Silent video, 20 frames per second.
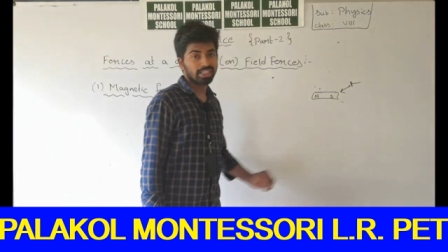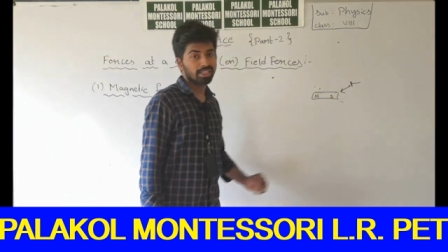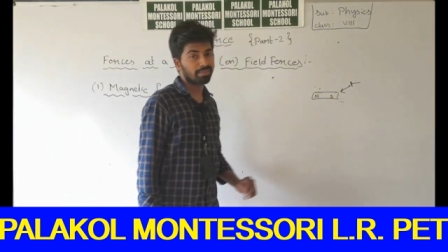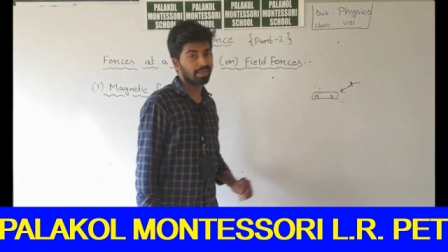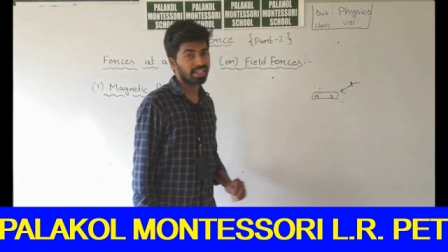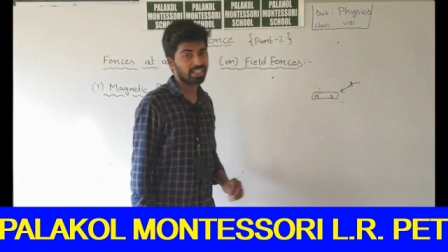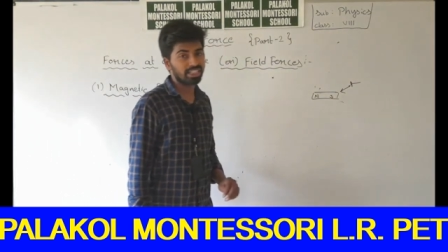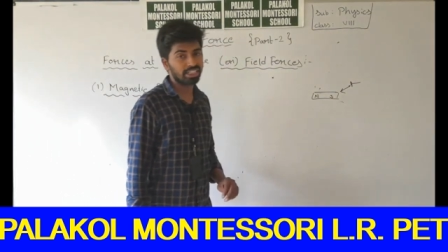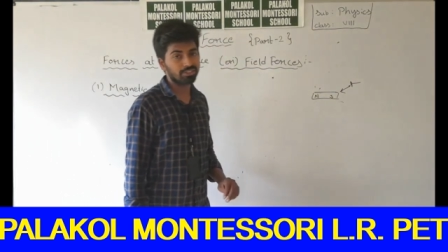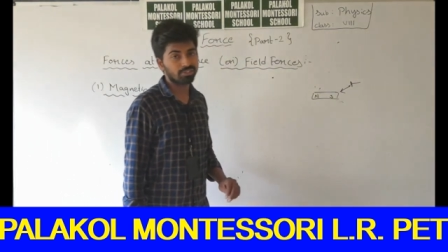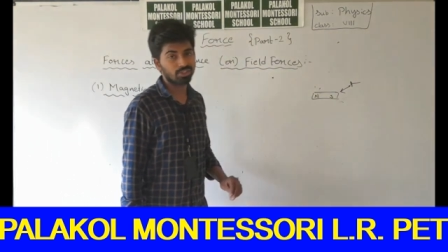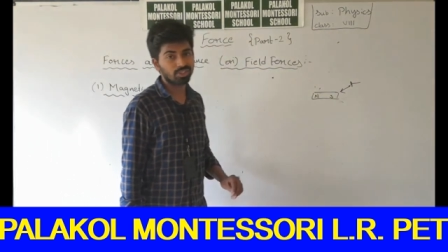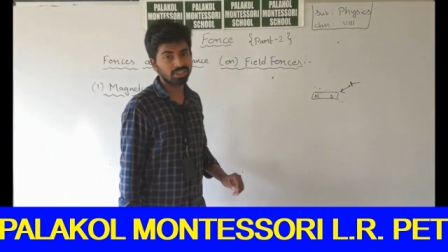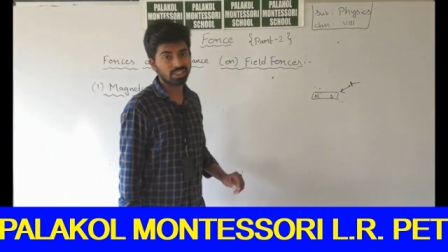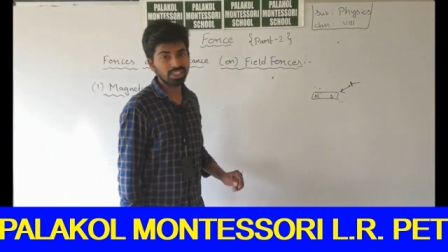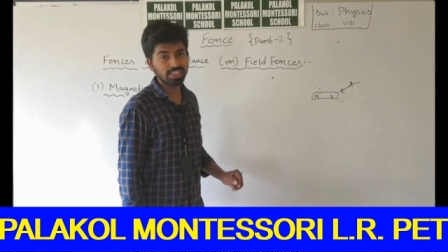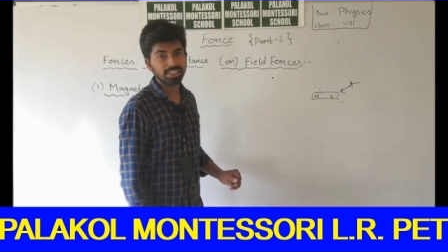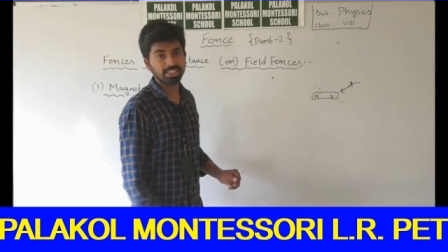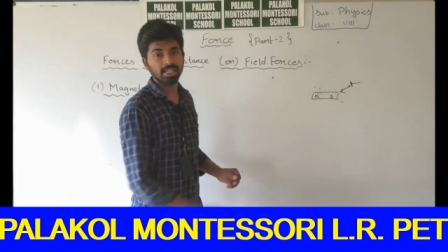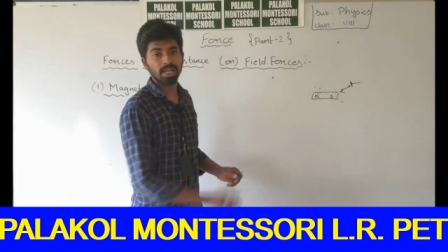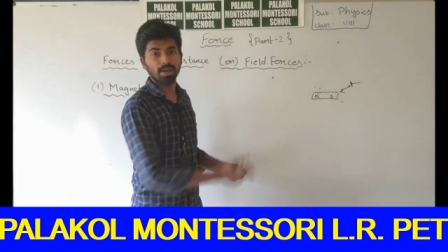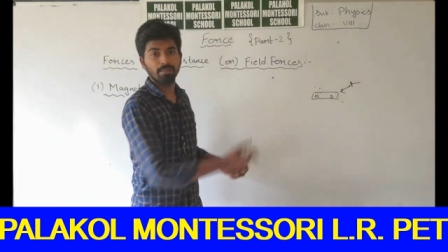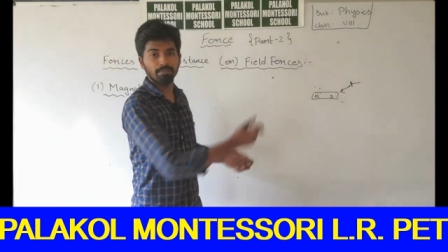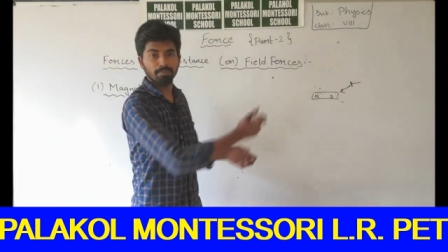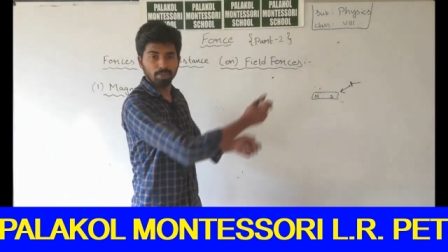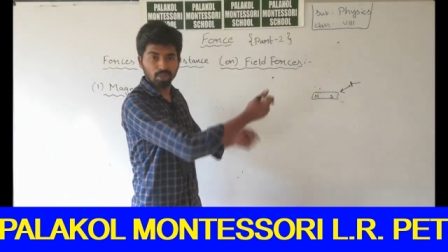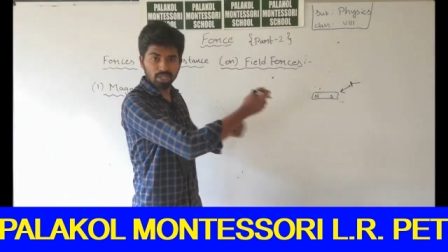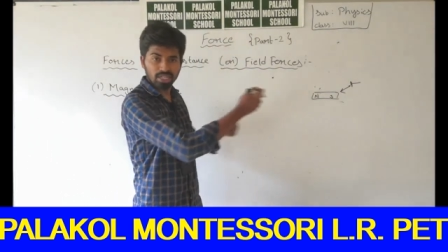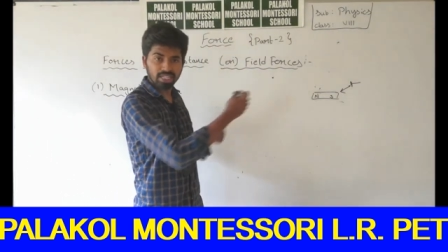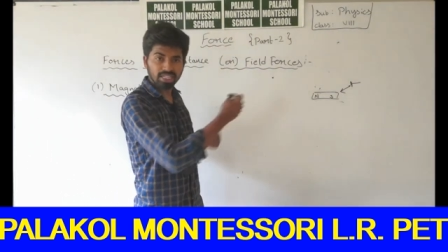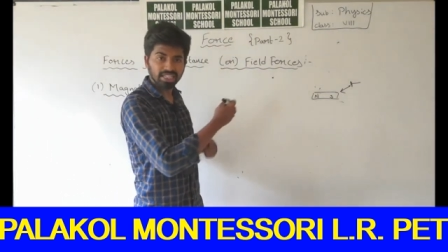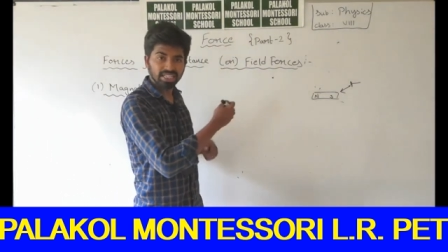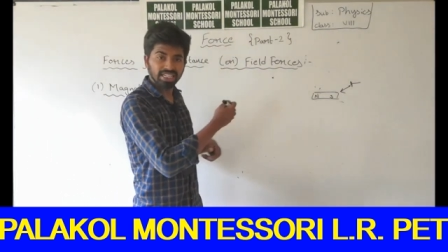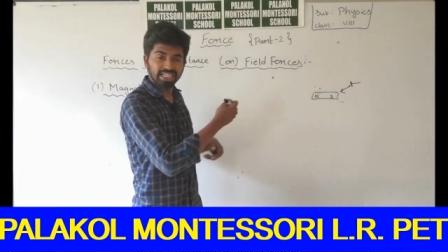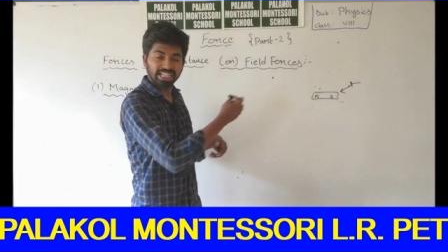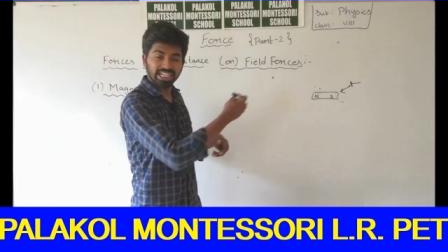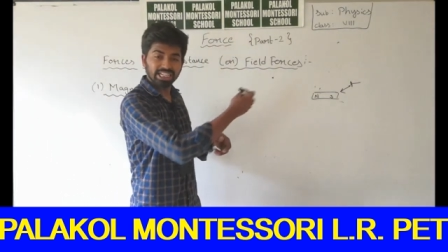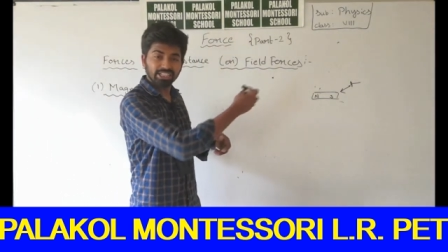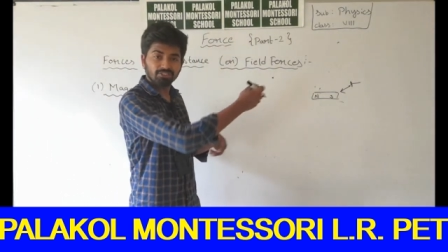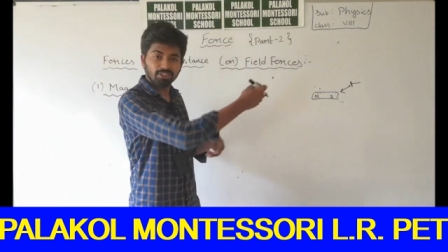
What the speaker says: magnetic force is pull. It